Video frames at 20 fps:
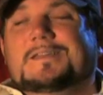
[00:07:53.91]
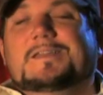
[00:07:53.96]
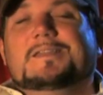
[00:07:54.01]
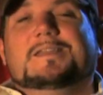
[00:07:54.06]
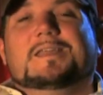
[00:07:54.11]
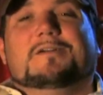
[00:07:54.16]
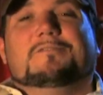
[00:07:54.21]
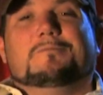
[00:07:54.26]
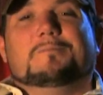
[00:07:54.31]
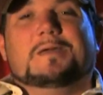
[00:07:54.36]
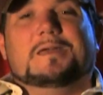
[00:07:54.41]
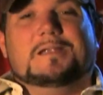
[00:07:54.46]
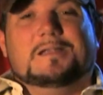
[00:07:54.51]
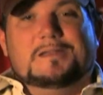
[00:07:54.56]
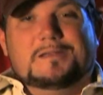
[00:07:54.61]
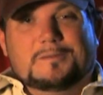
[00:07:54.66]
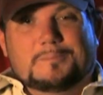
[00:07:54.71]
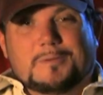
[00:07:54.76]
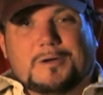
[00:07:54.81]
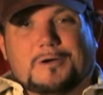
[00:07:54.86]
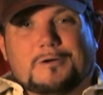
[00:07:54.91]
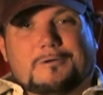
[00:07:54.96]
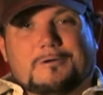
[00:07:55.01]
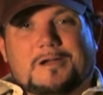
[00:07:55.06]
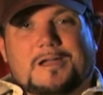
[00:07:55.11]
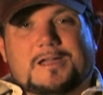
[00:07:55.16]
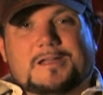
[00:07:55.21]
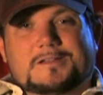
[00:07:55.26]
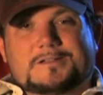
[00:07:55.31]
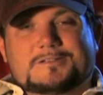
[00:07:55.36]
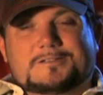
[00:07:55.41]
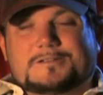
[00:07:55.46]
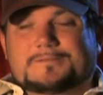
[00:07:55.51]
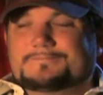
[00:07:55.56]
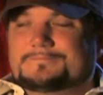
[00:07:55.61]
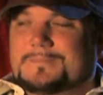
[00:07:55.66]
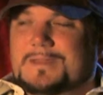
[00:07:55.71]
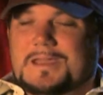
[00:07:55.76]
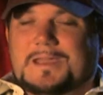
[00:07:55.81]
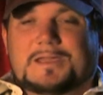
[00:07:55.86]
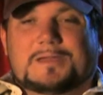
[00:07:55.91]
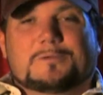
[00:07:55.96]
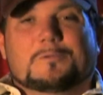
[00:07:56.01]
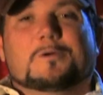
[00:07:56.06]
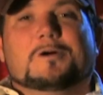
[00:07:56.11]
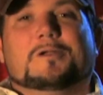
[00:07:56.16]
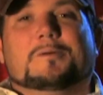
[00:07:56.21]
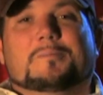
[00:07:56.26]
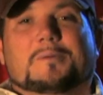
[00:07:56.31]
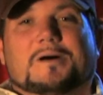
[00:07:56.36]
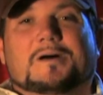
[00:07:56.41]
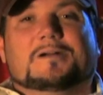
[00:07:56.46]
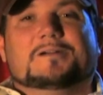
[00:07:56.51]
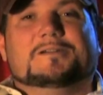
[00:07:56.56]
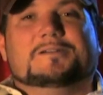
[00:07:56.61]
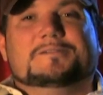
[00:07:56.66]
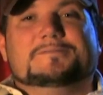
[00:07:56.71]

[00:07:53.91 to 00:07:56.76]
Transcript: he never made it into bow range. Man, what a buck.